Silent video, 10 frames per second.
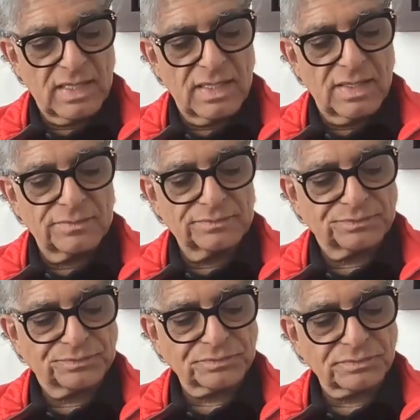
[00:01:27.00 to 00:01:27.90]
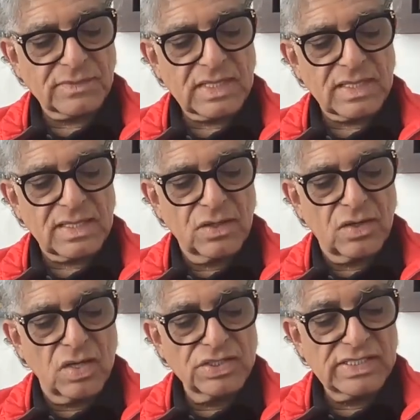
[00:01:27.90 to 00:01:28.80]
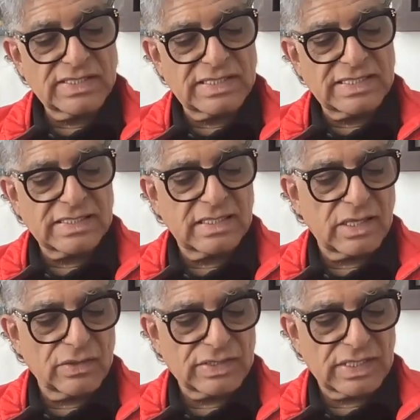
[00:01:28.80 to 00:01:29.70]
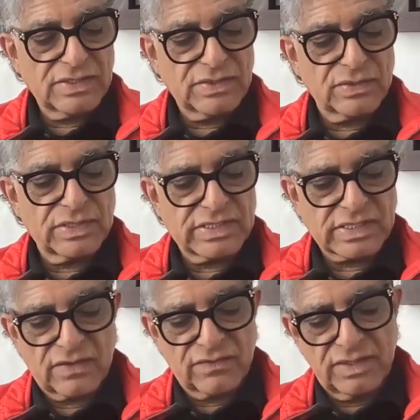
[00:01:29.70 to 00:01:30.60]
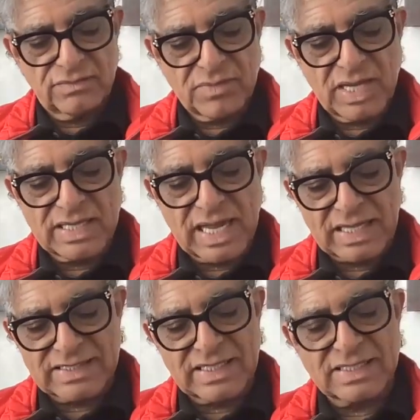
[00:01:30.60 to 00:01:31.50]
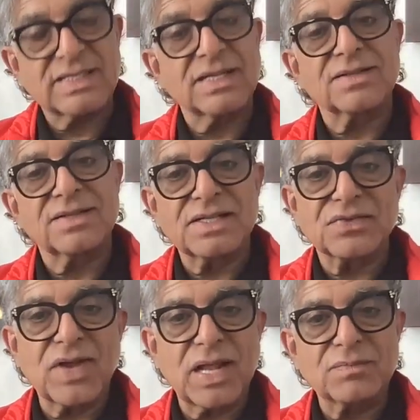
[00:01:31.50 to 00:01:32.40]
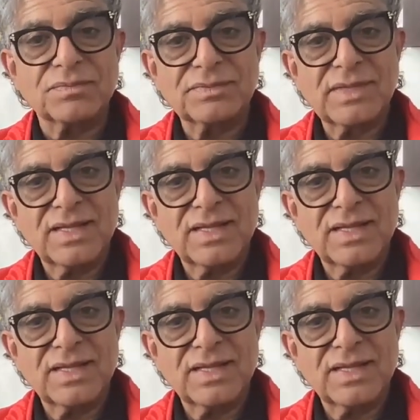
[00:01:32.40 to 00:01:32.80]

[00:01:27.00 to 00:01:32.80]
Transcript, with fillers: Um, consciousness allows us to discover and access this realm.